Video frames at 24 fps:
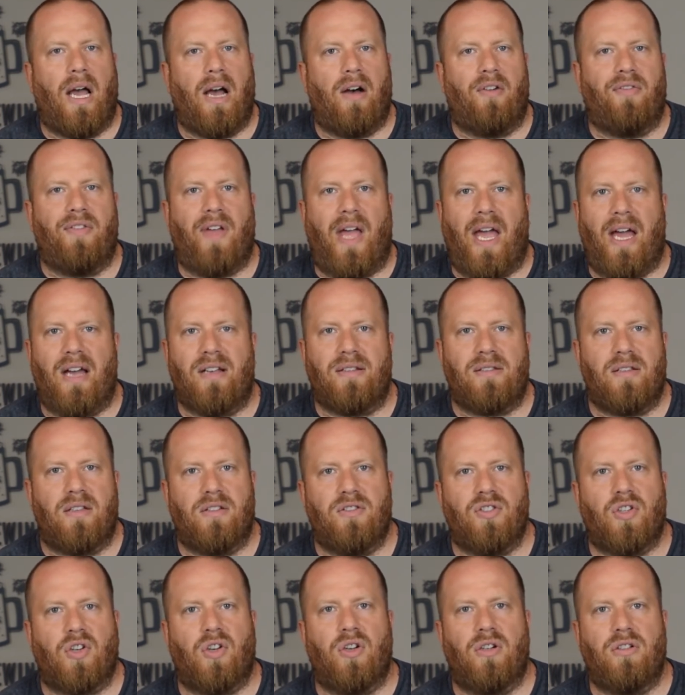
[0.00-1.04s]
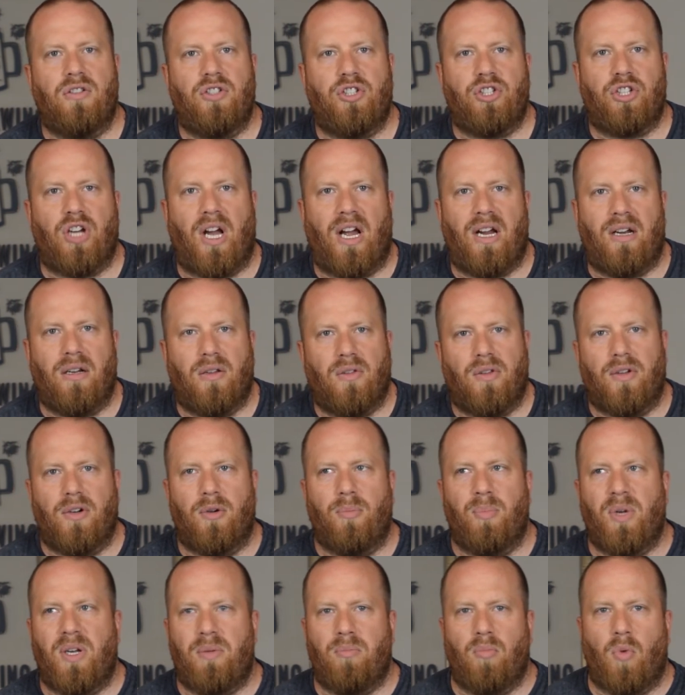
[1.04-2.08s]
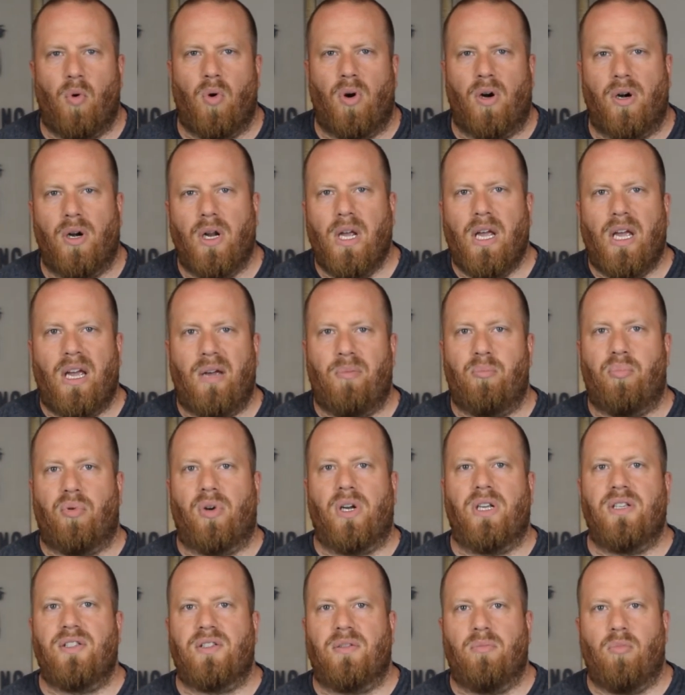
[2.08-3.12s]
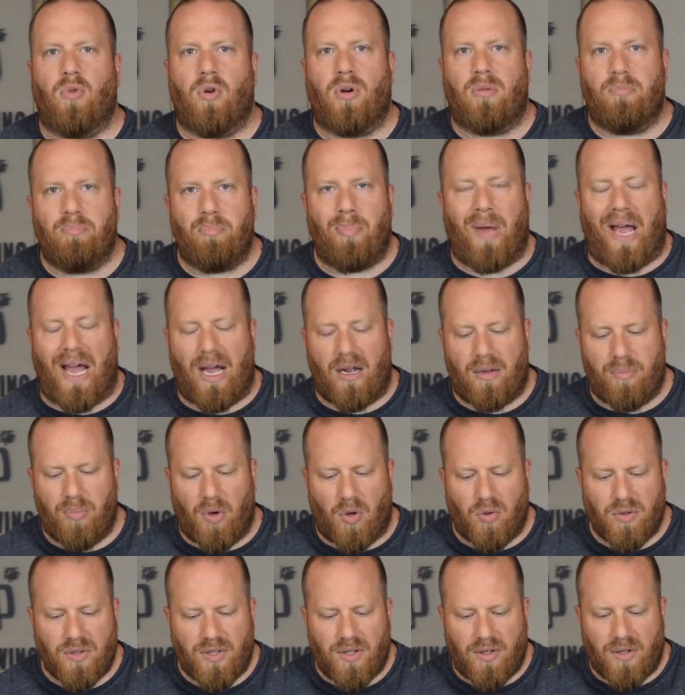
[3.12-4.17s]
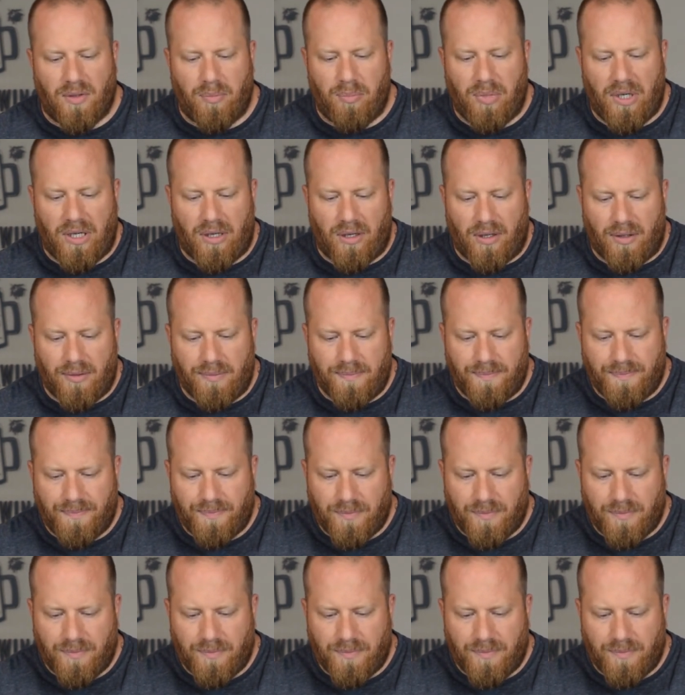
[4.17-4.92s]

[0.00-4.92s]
alpha acids could shine a little bit more and bring some more backbone to the beer.